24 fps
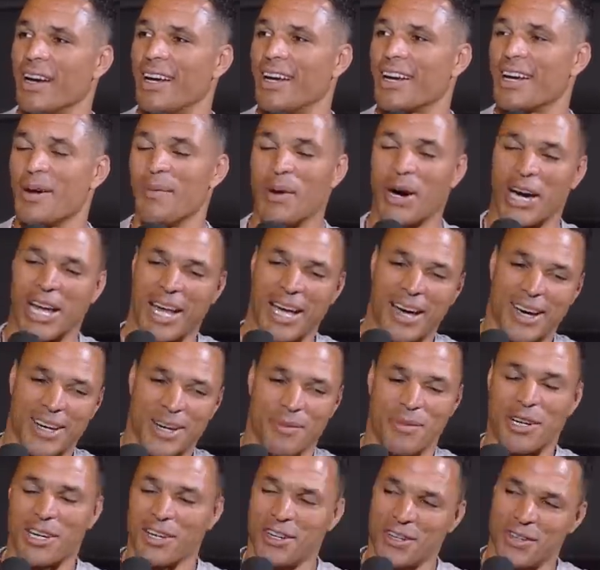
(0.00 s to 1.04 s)
Yeah. Hey, come on out.
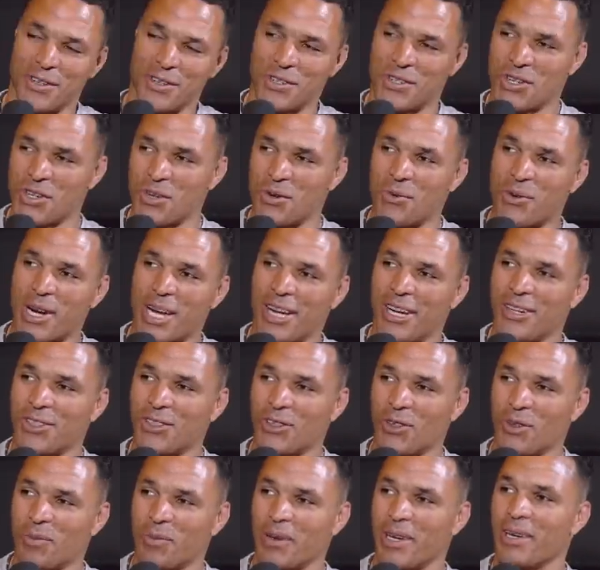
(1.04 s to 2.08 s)
I'm going to introduce you
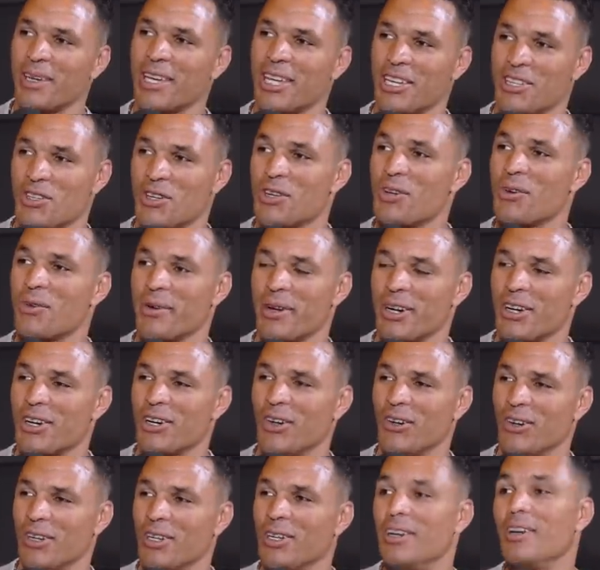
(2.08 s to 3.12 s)
around a little yeah. bit, get your career
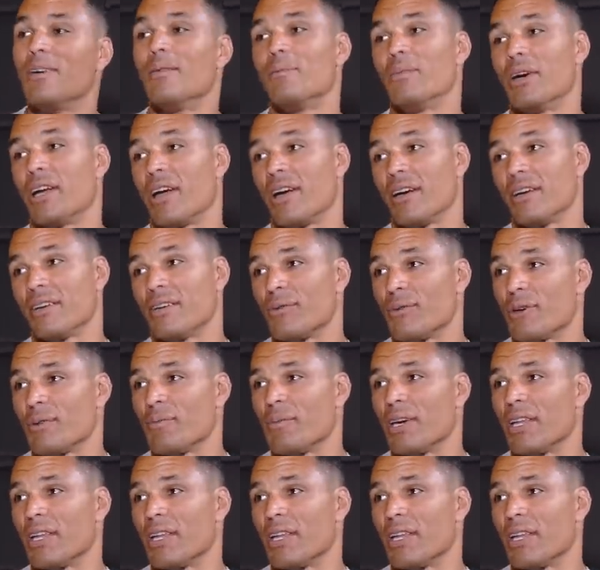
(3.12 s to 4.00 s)
going. But hey, you're with